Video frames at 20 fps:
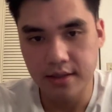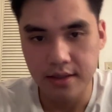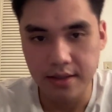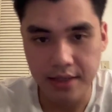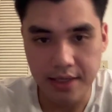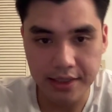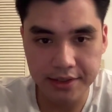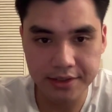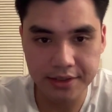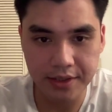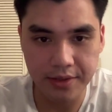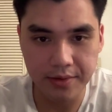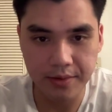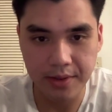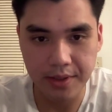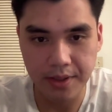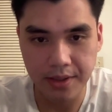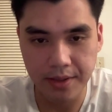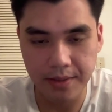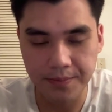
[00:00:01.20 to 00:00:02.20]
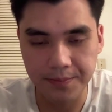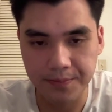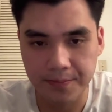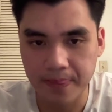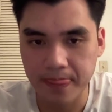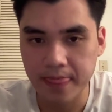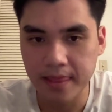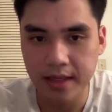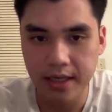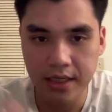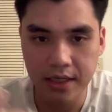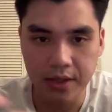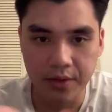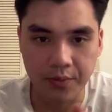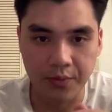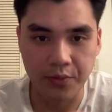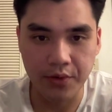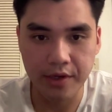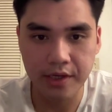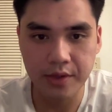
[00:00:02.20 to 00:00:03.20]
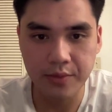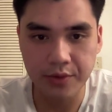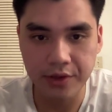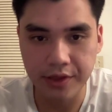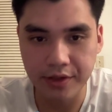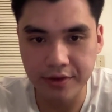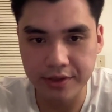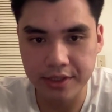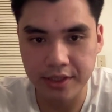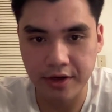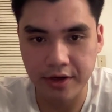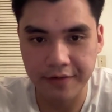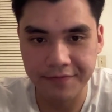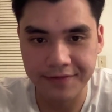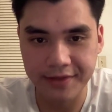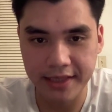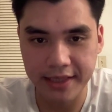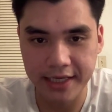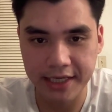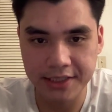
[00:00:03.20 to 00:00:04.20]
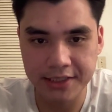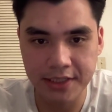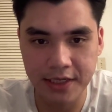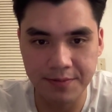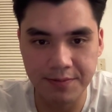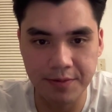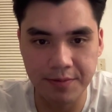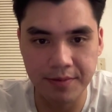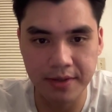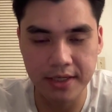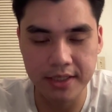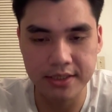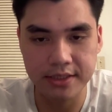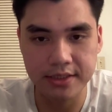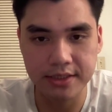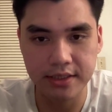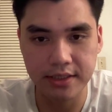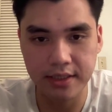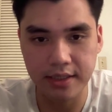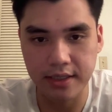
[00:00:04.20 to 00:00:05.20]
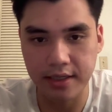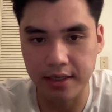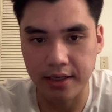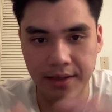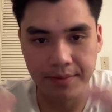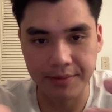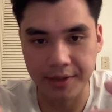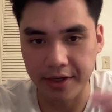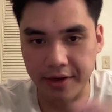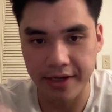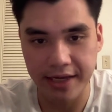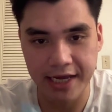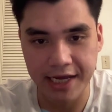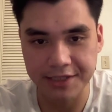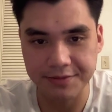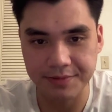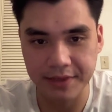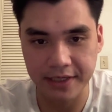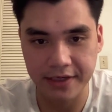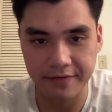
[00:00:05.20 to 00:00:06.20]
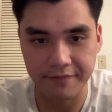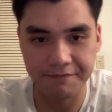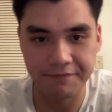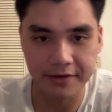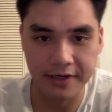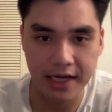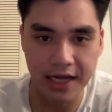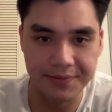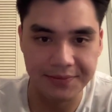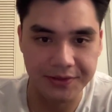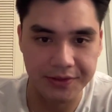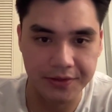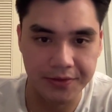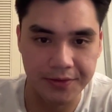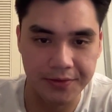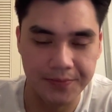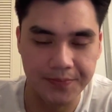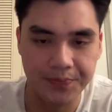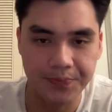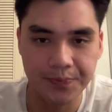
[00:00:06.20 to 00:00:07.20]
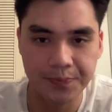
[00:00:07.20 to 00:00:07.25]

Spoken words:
Yeah, so working with you, Derek, for the last couple months, it has been phenomenal.